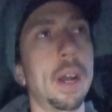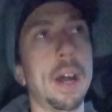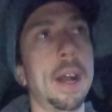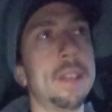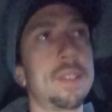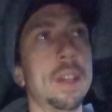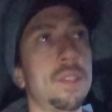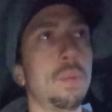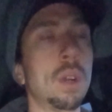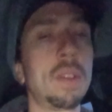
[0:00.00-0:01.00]

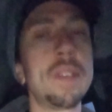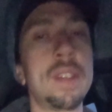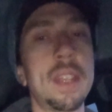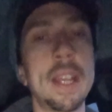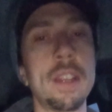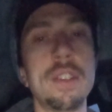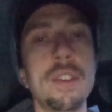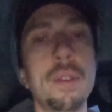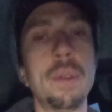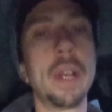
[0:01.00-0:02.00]
It's a real easy thing to
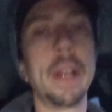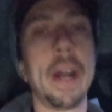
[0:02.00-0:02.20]
do.